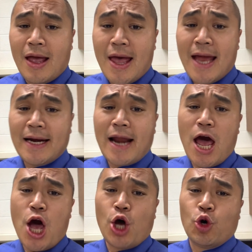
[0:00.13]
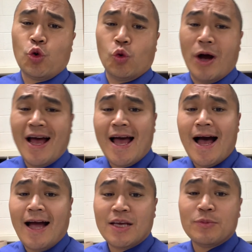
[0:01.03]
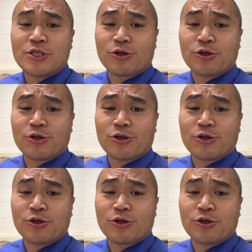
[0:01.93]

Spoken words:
Hello, I am Mr.